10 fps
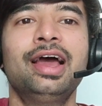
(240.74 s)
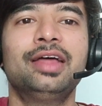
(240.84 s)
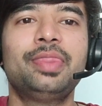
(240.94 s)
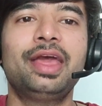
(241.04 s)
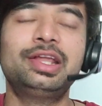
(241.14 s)

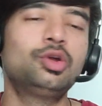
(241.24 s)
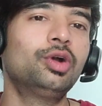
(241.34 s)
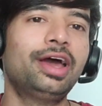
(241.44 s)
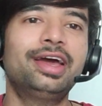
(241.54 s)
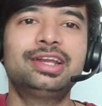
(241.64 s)
they don't
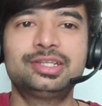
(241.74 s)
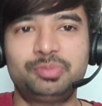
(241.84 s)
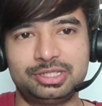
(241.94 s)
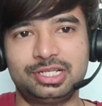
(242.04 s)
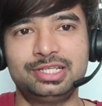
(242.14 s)
hire a
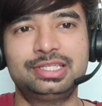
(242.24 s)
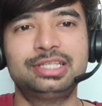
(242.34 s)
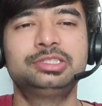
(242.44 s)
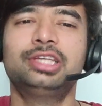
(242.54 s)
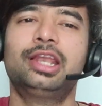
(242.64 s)
specialist. They
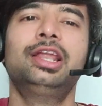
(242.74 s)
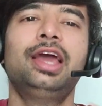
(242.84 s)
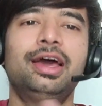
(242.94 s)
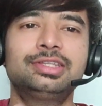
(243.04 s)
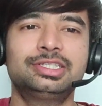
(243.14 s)
generally
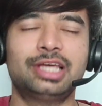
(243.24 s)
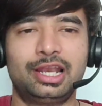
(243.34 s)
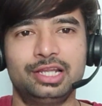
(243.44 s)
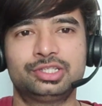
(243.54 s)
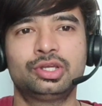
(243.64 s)
hire the
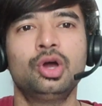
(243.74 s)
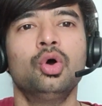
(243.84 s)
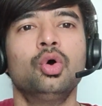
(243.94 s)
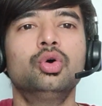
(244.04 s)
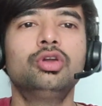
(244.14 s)
generalist
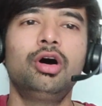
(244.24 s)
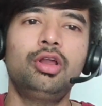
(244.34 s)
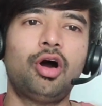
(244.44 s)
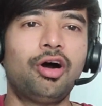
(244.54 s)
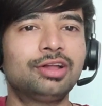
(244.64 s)
who know
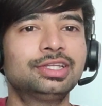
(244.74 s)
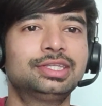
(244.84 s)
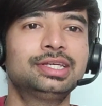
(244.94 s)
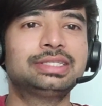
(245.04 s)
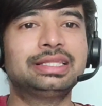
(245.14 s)
all the
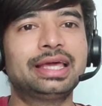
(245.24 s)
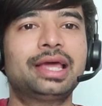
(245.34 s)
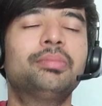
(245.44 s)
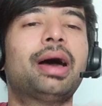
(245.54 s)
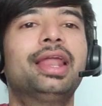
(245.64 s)
things and they
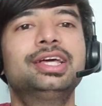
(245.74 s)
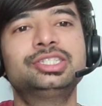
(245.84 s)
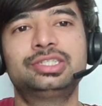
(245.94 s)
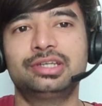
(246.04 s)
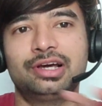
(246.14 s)
can
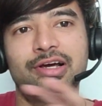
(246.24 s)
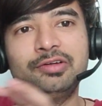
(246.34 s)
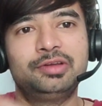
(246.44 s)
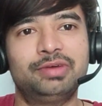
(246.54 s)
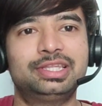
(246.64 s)
manage
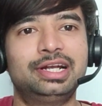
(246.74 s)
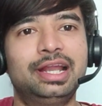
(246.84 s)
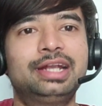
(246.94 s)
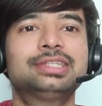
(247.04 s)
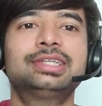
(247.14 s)
whether in
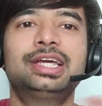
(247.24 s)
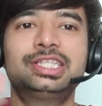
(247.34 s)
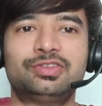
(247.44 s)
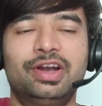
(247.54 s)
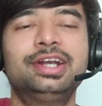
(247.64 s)
data
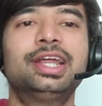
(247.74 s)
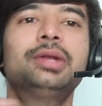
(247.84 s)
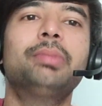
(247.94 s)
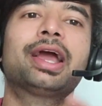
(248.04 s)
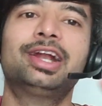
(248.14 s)
science, front end,
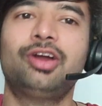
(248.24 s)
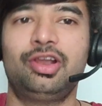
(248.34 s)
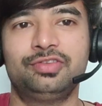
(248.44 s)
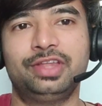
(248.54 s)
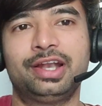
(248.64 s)
back end, all
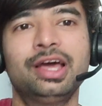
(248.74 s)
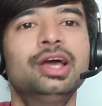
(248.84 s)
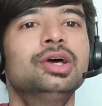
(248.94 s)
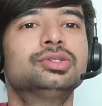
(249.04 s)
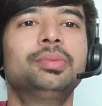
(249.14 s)
of that.
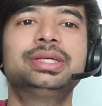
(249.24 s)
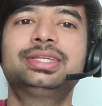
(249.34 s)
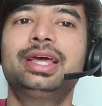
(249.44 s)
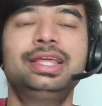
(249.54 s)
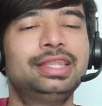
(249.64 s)
So
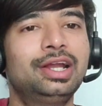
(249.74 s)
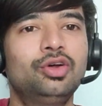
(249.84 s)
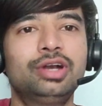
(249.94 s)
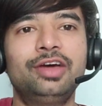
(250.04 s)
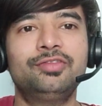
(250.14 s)
basically, they
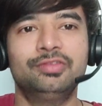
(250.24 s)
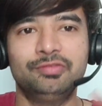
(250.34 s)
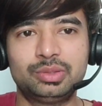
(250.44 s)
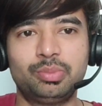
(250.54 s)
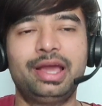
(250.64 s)
don't have,
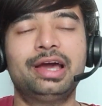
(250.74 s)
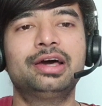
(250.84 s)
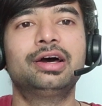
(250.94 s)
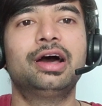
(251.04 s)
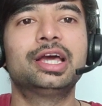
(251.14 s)
with
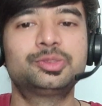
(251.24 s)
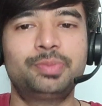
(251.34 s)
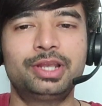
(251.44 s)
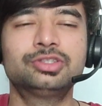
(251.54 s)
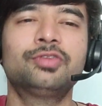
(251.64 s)
my
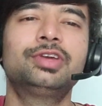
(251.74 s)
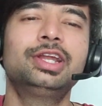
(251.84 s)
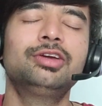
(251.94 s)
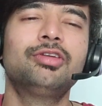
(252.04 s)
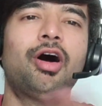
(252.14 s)
experience of
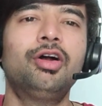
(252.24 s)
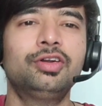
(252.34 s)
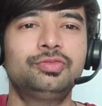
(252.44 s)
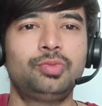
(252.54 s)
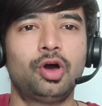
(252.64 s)
reading a lot
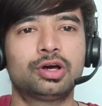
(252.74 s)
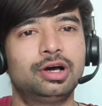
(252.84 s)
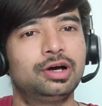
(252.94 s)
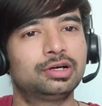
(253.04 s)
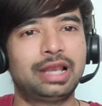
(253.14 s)
of
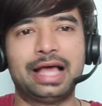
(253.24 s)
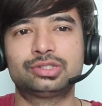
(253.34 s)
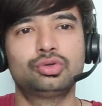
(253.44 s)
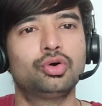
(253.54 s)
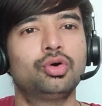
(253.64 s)

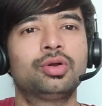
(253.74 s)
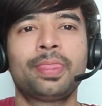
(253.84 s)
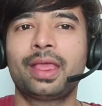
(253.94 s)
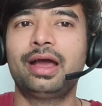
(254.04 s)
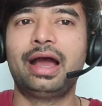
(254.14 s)

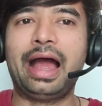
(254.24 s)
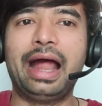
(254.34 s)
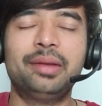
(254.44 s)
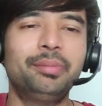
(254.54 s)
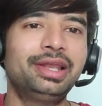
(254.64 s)
Glassdoor
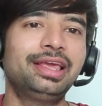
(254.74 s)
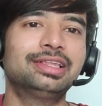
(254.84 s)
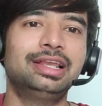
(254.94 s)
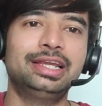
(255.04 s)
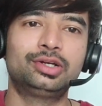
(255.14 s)
and many
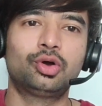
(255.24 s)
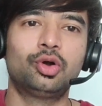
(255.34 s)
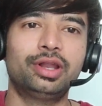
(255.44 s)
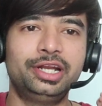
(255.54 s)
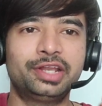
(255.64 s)
other
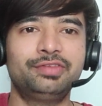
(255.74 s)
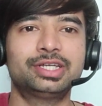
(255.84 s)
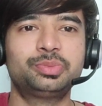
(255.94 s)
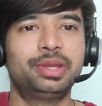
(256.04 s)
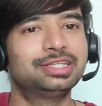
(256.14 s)
LeetCode interview
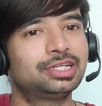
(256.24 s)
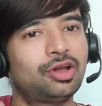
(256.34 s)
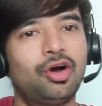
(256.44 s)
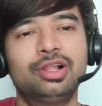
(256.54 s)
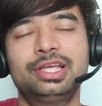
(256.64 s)
experience and
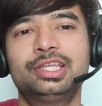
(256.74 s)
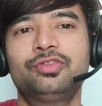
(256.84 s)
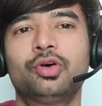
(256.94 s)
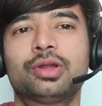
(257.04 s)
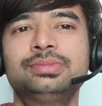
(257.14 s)
all the other
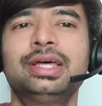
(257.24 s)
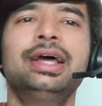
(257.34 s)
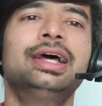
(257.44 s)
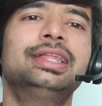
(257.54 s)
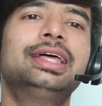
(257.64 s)
forums,
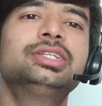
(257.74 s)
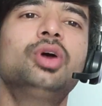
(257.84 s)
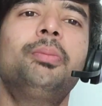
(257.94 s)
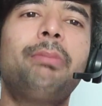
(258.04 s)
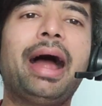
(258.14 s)
there is
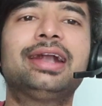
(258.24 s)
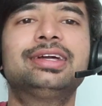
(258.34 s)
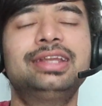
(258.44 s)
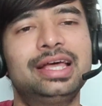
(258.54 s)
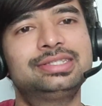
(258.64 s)
no
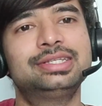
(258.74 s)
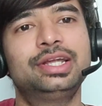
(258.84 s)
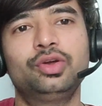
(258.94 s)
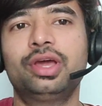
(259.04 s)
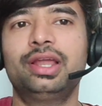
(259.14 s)
pattern as such that
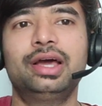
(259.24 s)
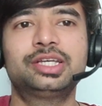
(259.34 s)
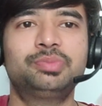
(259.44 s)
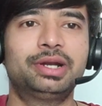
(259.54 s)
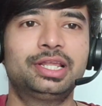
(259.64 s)
you can
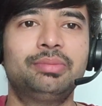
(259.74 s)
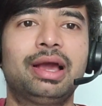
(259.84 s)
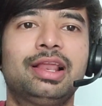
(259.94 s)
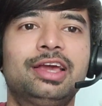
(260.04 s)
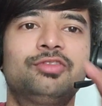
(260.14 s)
expect in Mang.
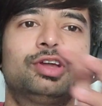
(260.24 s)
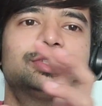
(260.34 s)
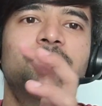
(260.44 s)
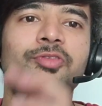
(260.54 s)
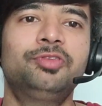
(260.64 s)
Like for
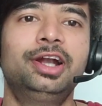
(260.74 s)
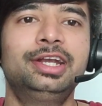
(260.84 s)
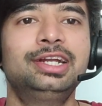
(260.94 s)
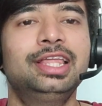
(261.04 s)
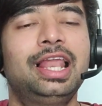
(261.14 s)
example, front
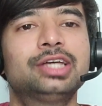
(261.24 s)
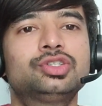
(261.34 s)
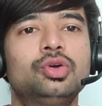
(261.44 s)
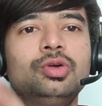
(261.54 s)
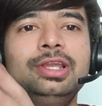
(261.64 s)
end, they'll ask
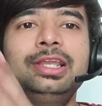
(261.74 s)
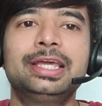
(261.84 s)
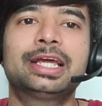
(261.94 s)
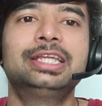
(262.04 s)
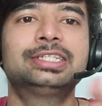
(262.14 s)
you only
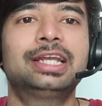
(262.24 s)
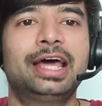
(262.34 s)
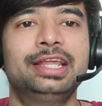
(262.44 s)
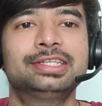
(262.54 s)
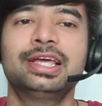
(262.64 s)
linked list and
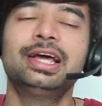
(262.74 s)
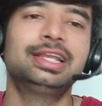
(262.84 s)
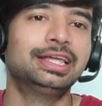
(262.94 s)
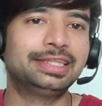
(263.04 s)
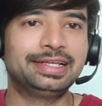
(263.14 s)
arrays,
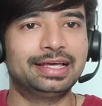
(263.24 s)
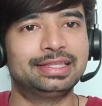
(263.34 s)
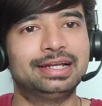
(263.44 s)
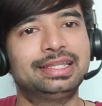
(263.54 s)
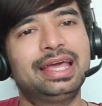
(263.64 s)
nothing like
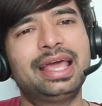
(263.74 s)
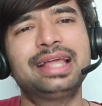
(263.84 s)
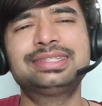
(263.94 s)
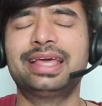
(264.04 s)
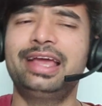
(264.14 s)
that. They can
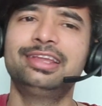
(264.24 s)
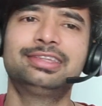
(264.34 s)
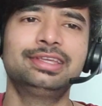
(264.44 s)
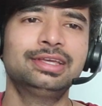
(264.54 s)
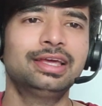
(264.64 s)
ask
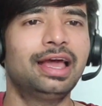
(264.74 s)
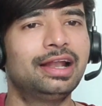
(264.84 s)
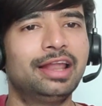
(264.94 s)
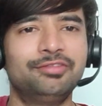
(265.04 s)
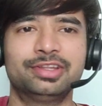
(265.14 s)
anything
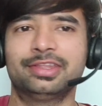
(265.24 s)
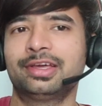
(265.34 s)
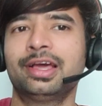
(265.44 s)
and everything.